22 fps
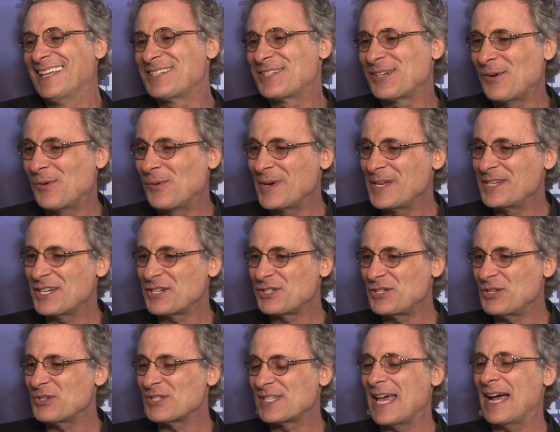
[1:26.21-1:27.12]
So we
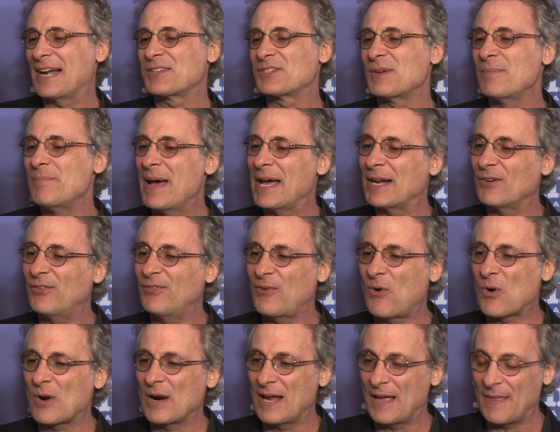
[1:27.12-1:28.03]
just used that as a
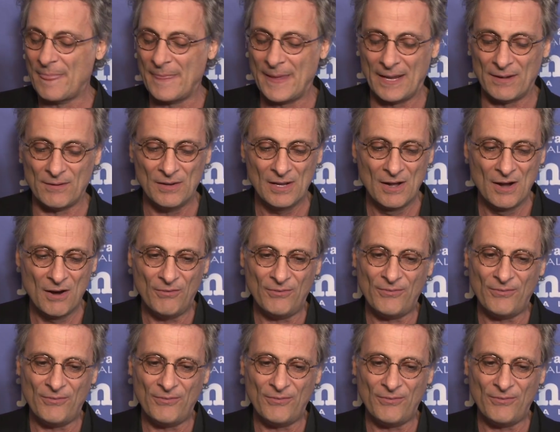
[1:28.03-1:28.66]
metaphor and then